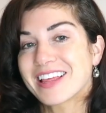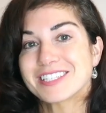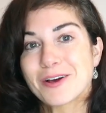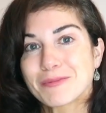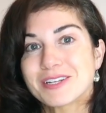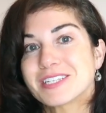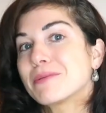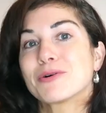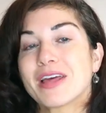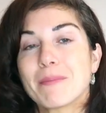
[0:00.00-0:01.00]
that's all I'm gonna say
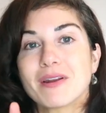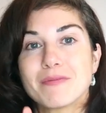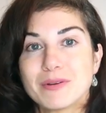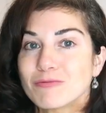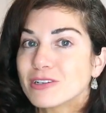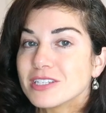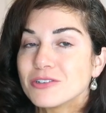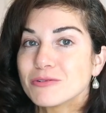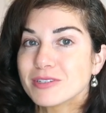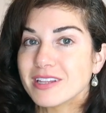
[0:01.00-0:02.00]
about that, but I've been really
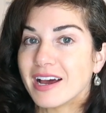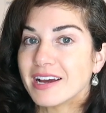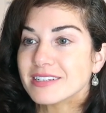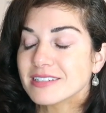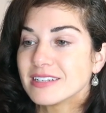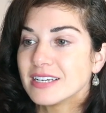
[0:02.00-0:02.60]
good with that.